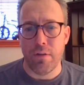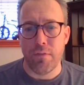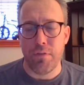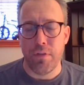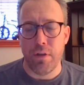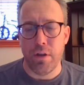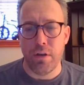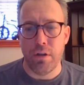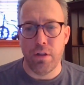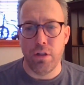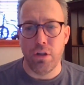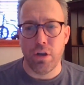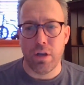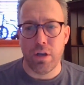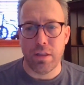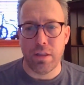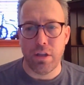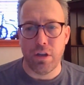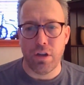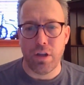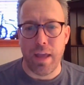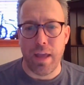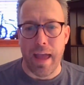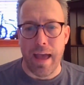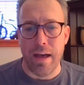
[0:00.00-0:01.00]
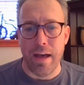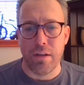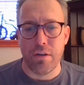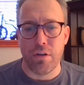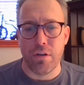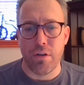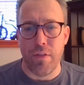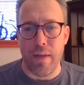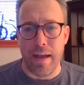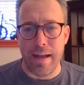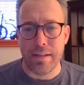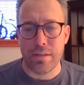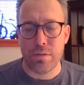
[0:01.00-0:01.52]
If they look at their calendar,
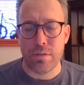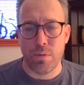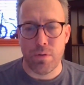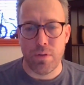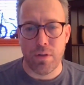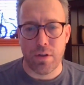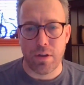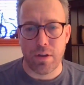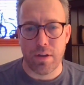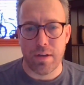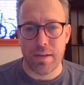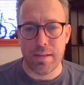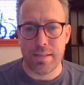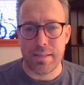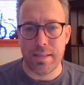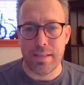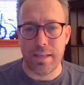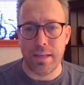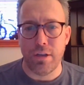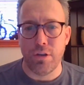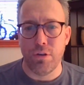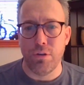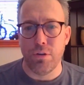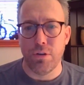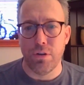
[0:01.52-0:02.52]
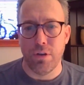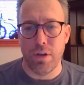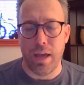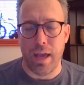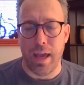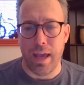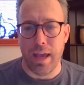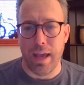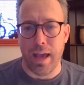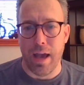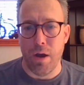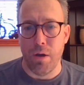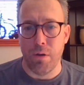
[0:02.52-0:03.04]
that's where they're going to see Google
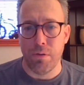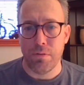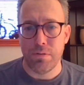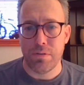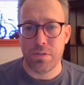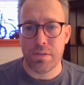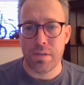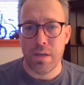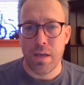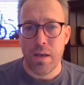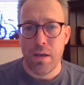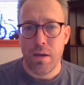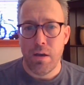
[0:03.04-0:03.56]
Hangouts